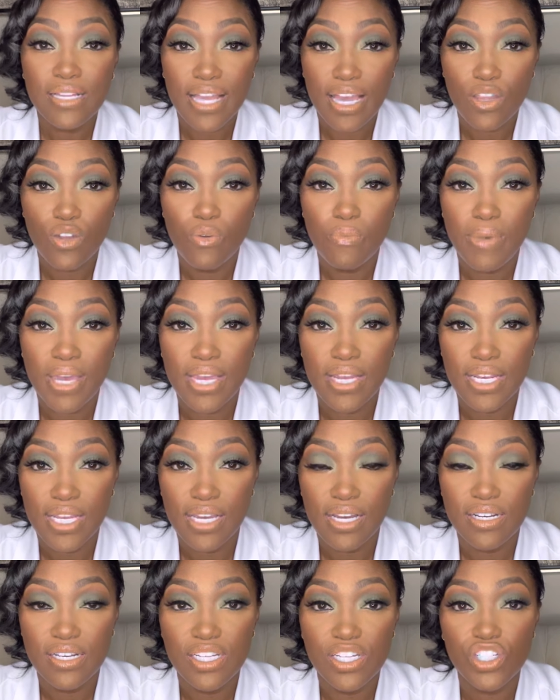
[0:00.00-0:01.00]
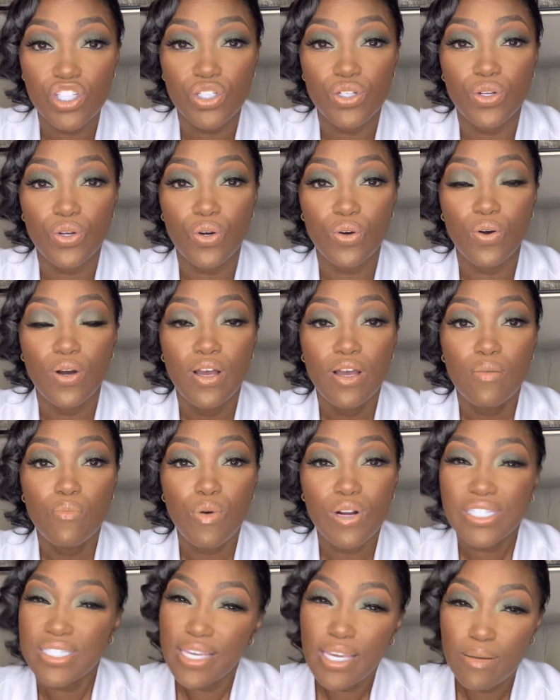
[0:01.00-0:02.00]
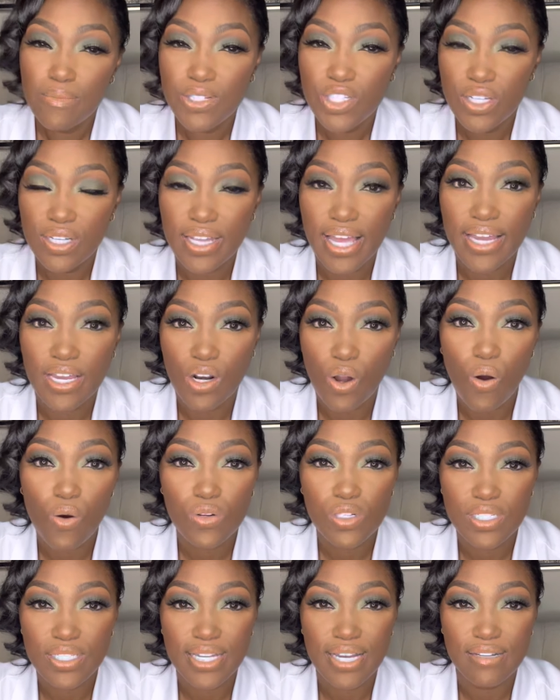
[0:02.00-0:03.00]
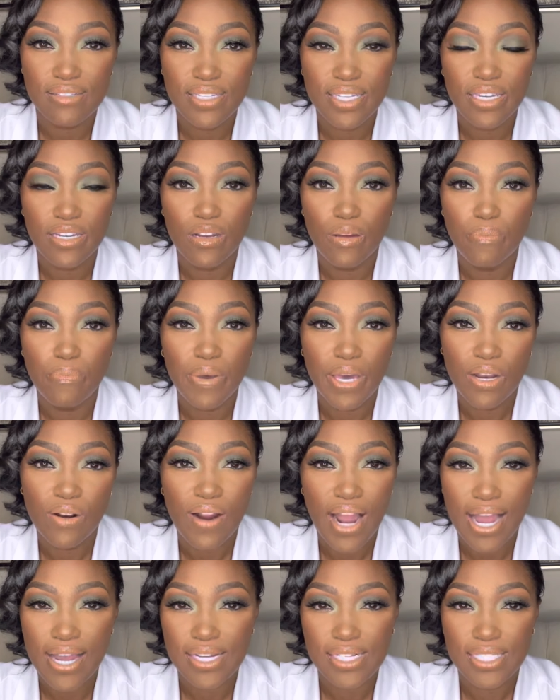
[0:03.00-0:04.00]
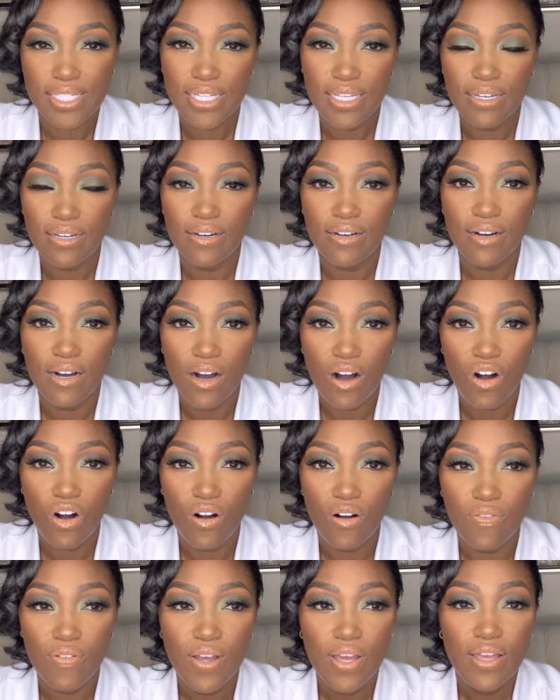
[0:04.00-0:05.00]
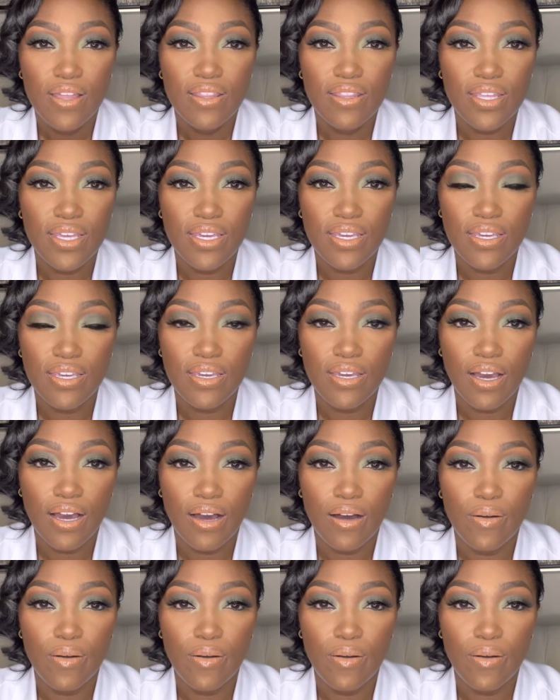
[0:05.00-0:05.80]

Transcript: that you may need additional breast imaging like an ultrasound to get a better idea of the